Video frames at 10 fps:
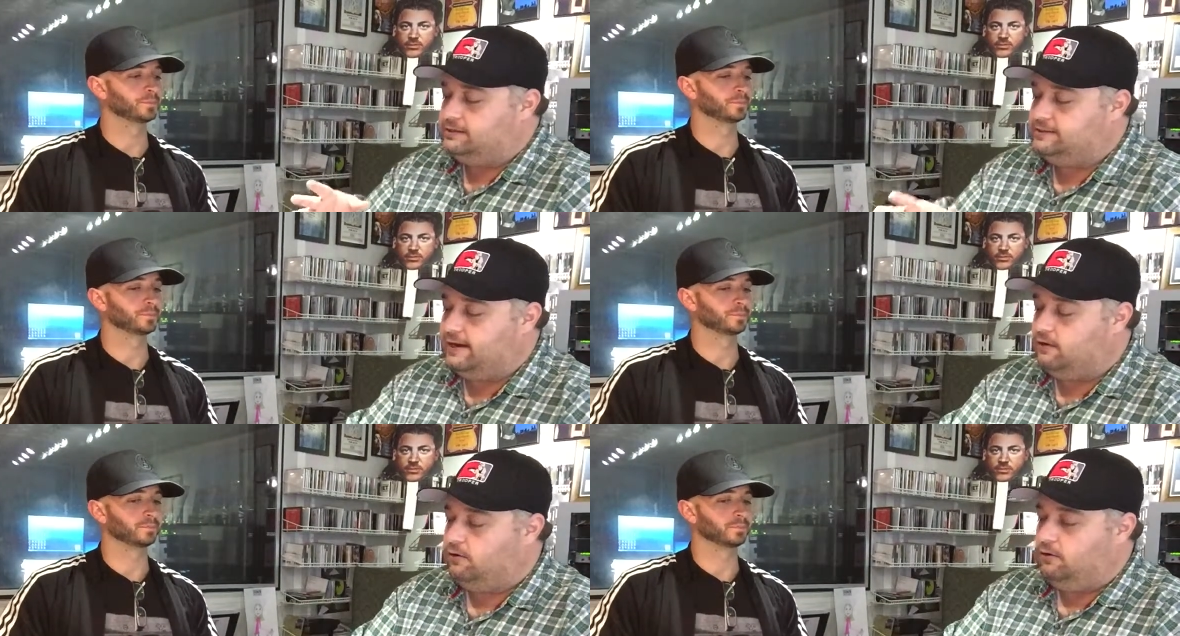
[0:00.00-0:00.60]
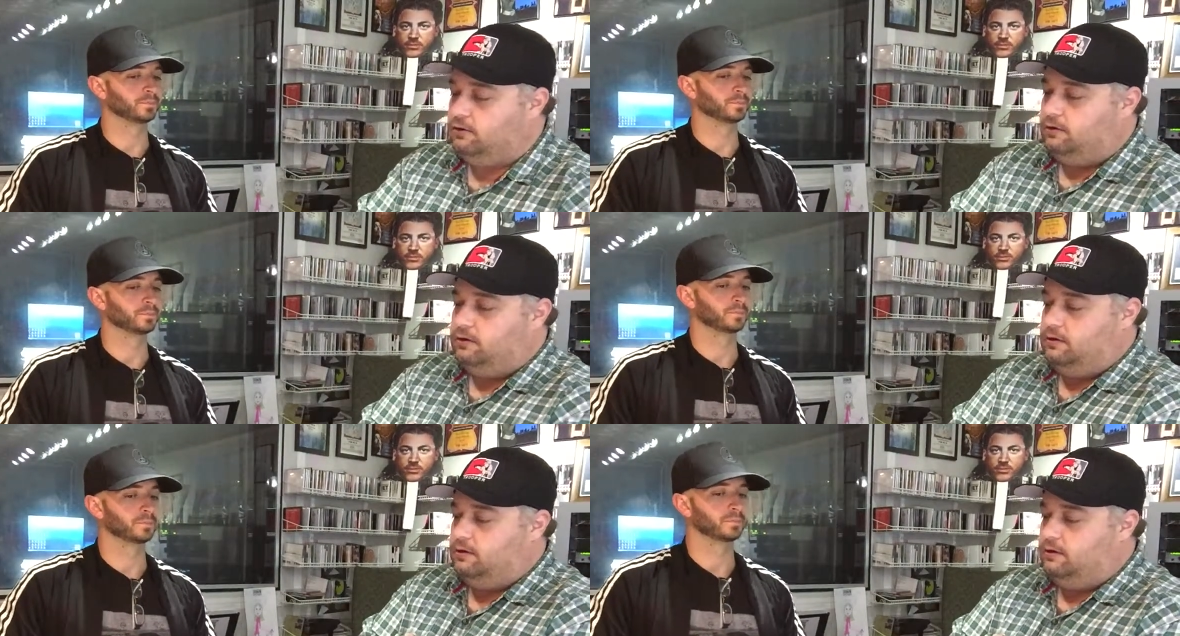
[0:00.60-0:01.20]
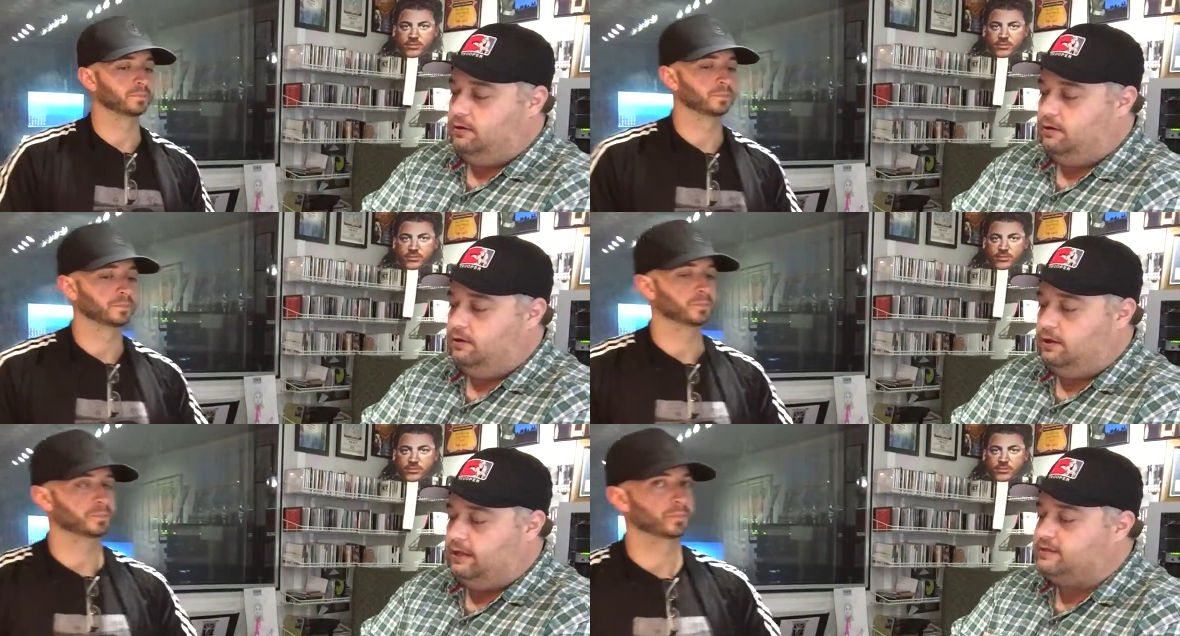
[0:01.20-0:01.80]
Speaker 1: Daryl
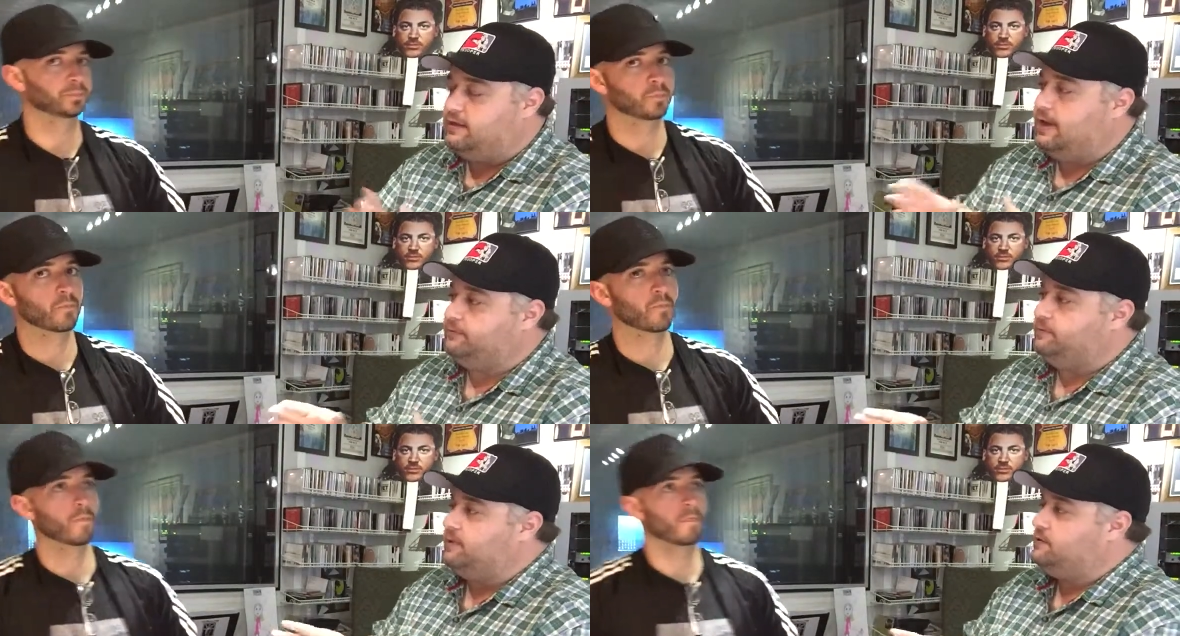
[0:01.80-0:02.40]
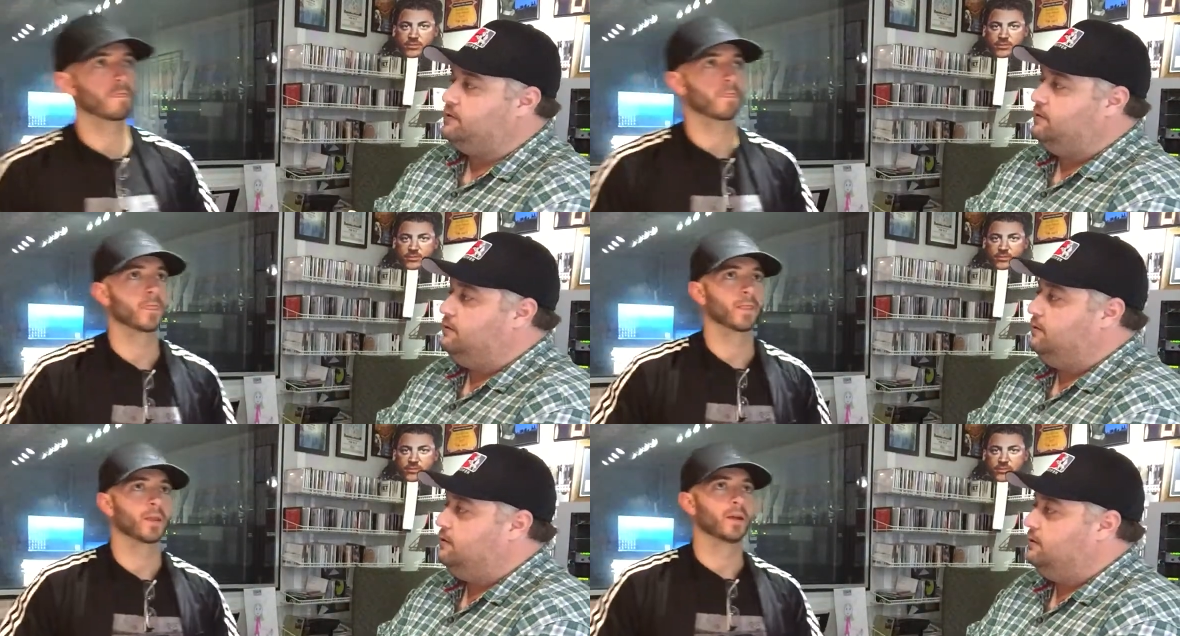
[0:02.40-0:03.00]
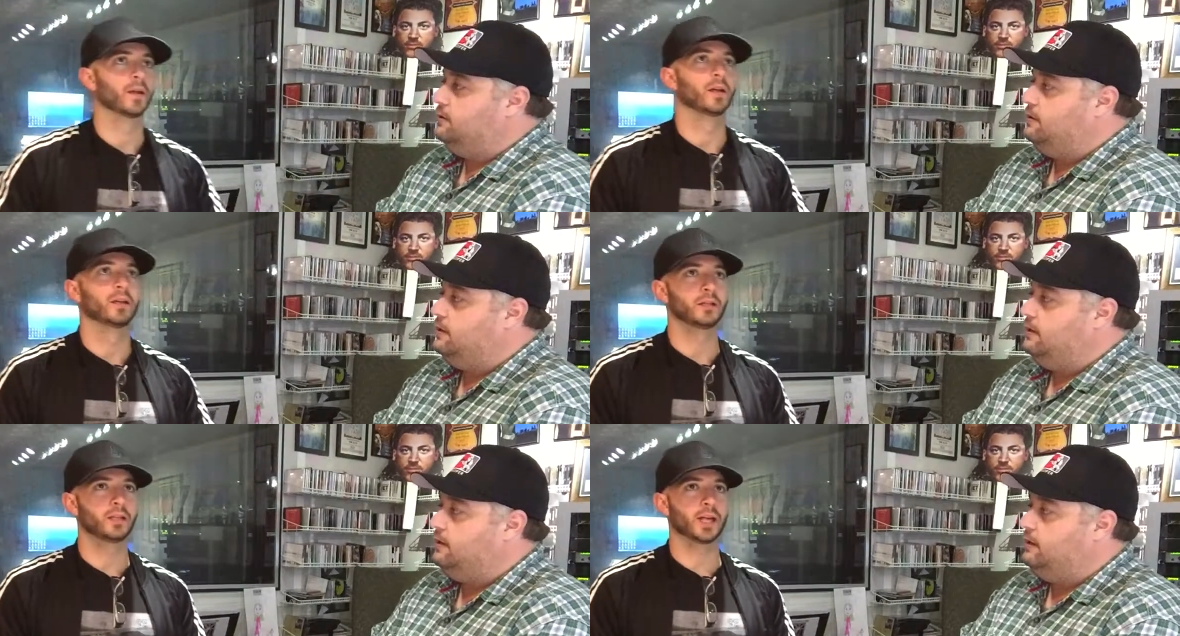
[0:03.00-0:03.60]
is an optimist.
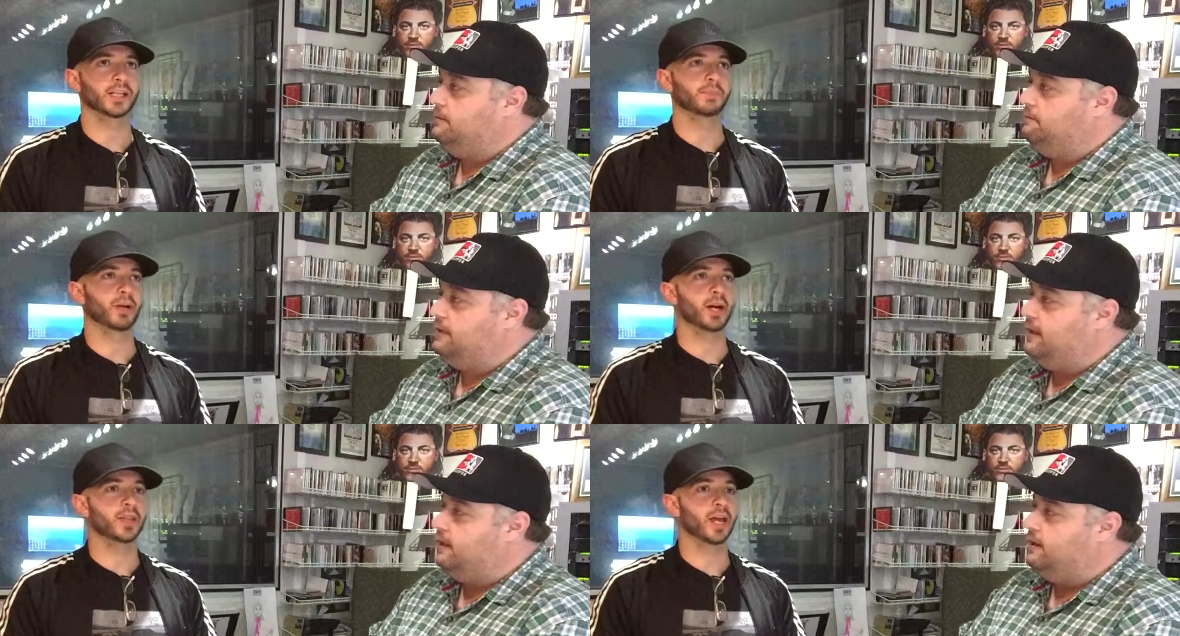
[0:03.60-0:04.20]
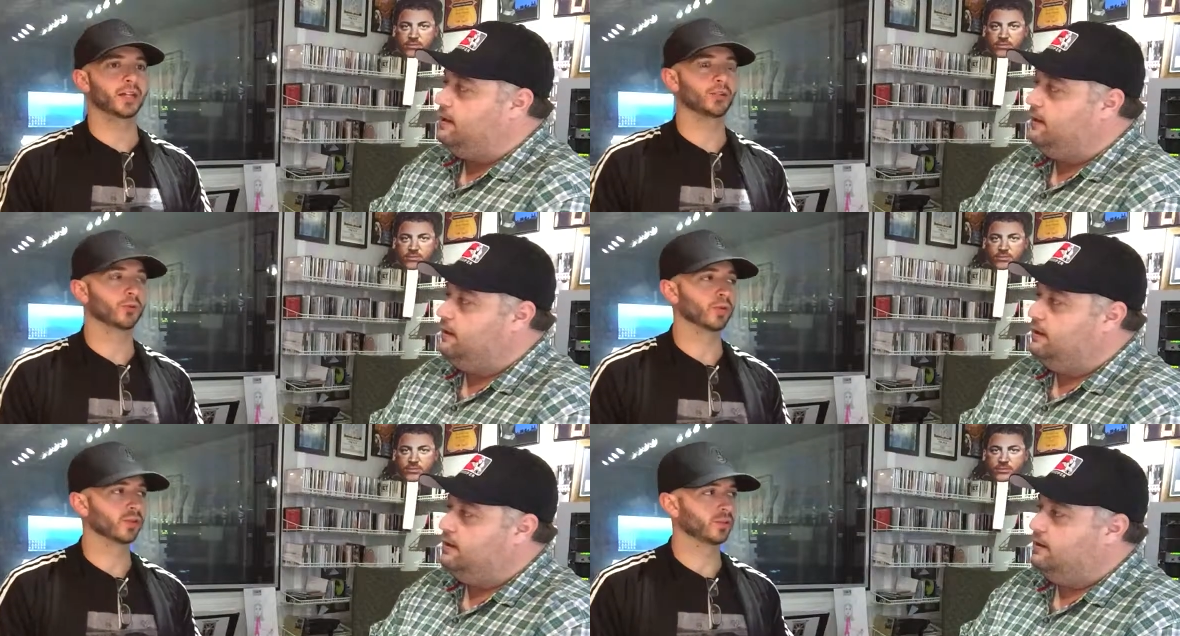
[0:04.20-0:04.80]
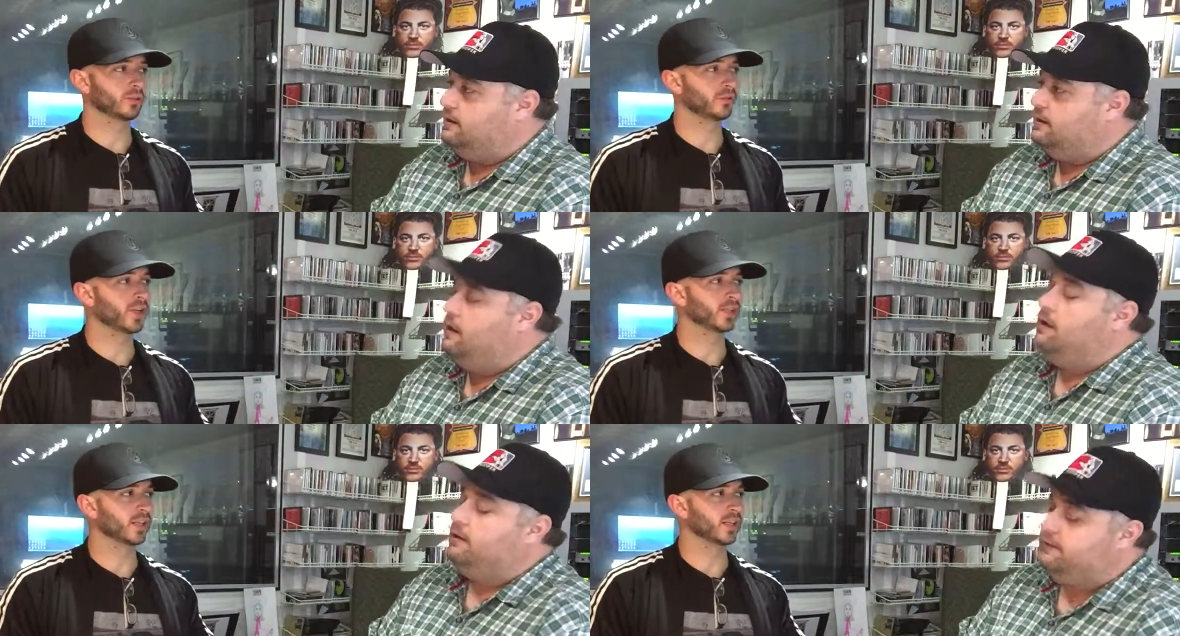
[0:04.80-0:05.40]
Speaker 2: Yes, behind that grizzled
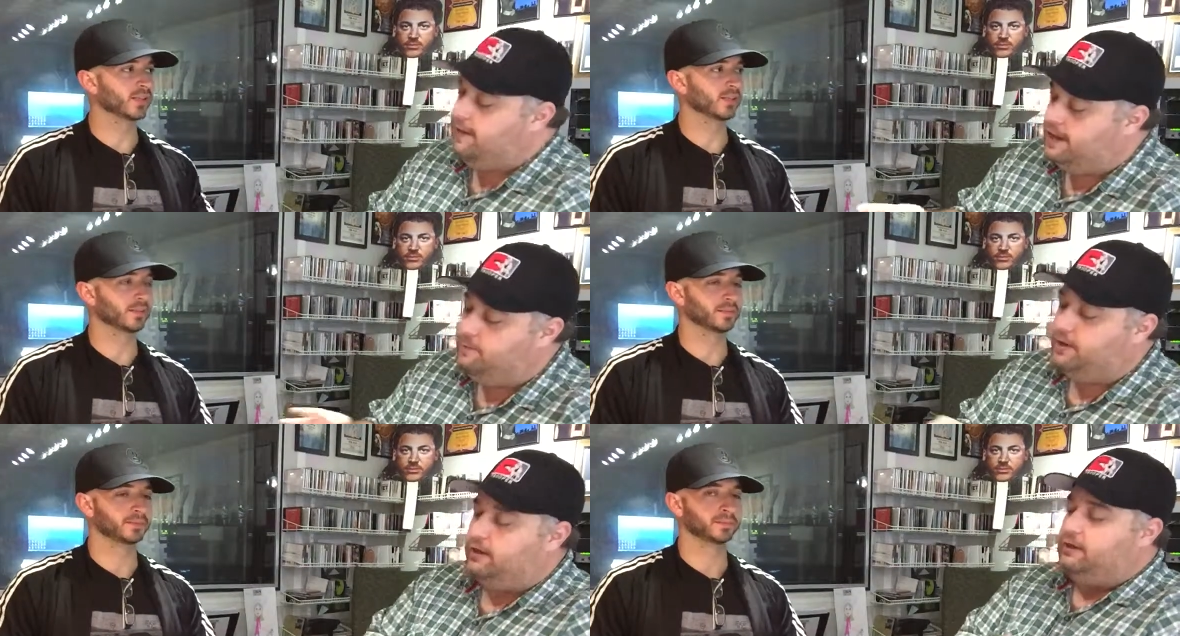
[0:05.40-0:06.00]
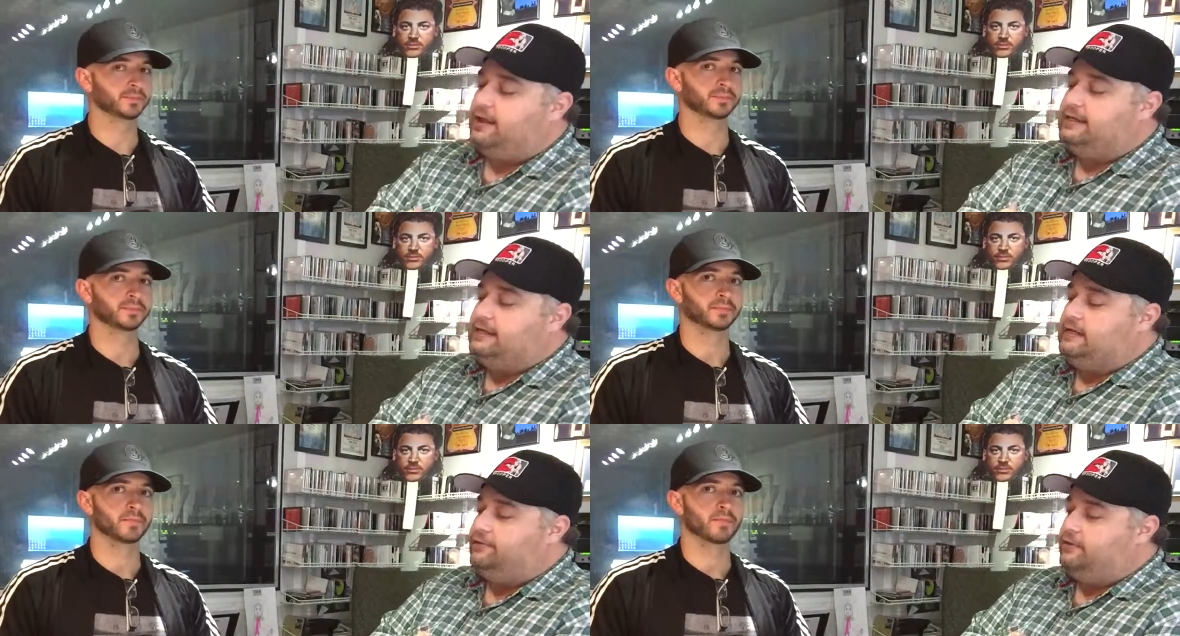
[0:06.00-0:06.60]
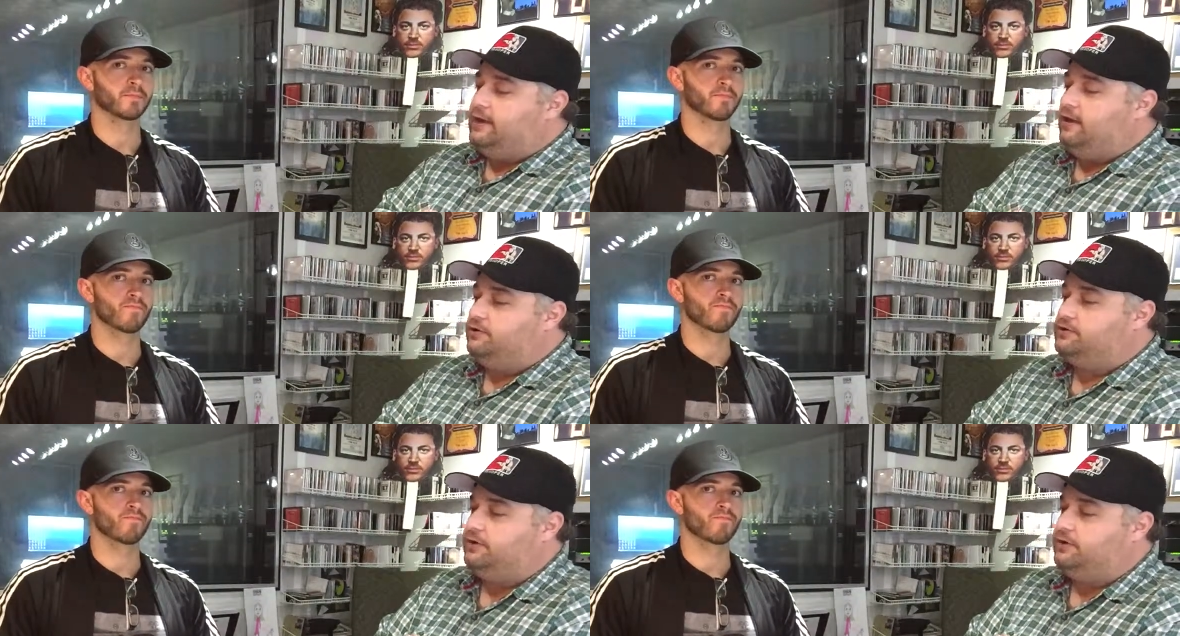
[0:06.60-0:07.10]
face of his. Yeah, but
Speaker 1: unlike any other character